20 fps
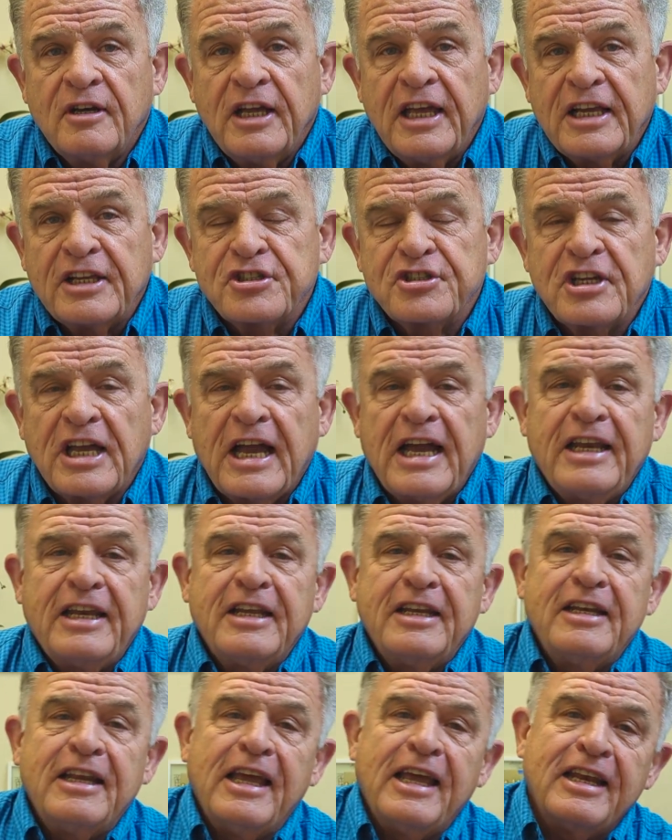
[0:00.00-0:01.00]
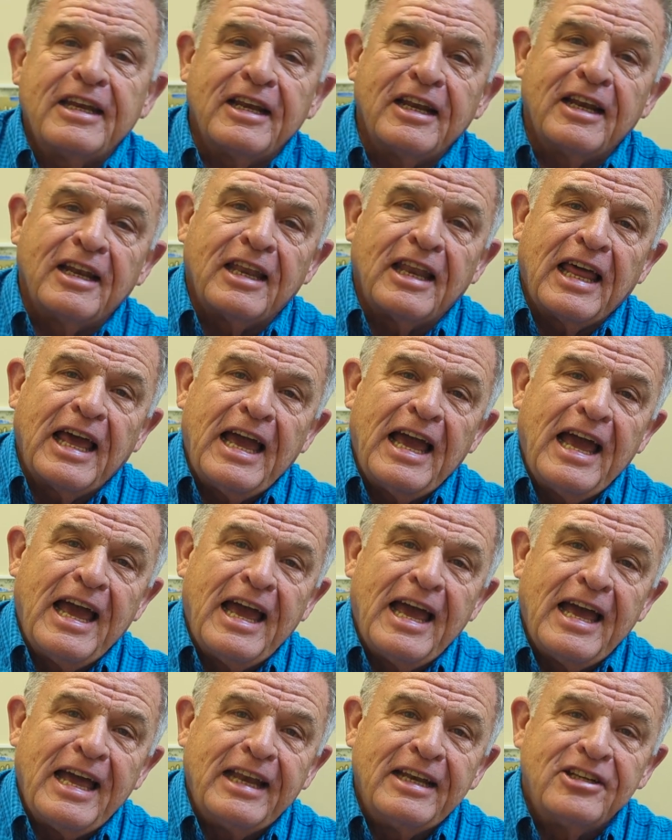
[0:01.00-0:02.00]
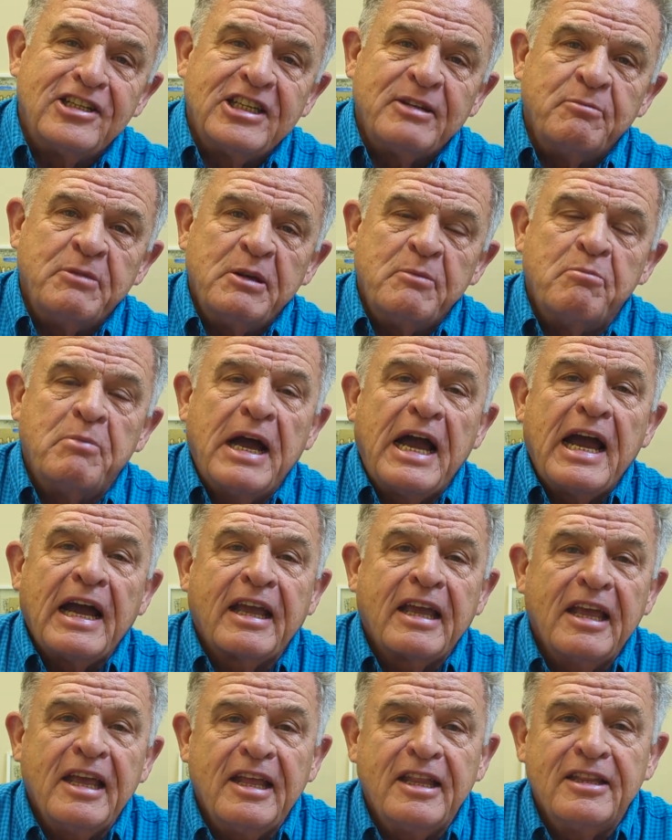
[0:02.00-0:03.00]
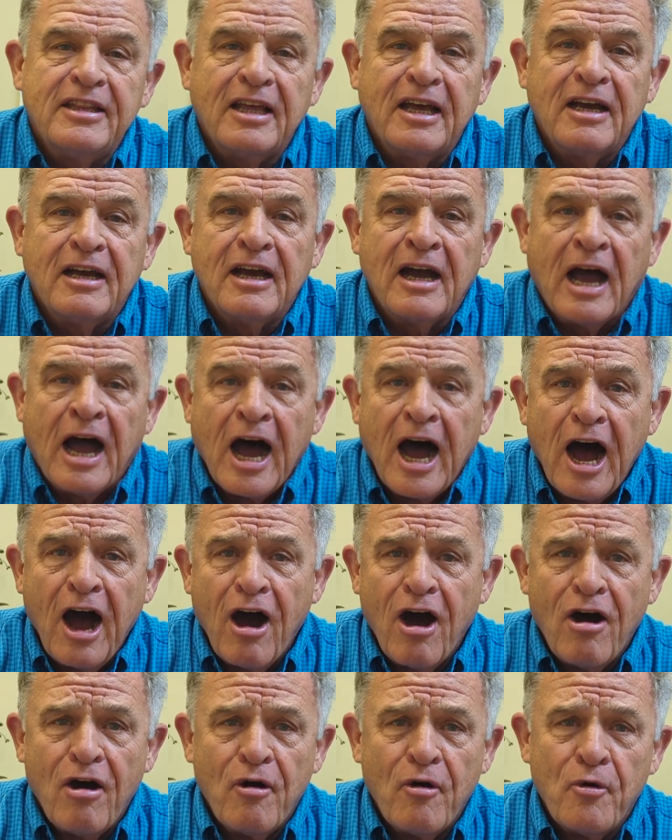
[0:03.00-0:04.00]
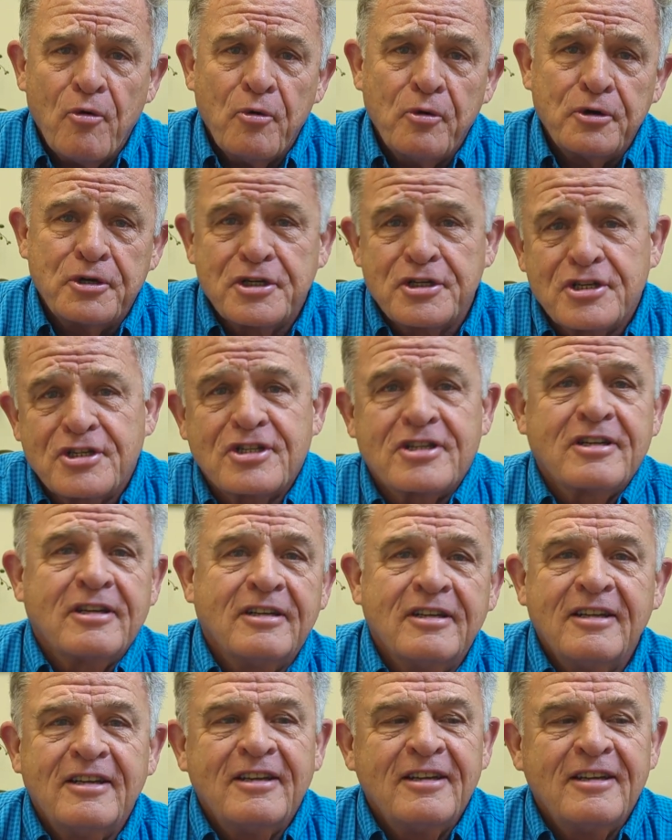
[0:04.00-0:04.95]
excited and glad to be back in the house.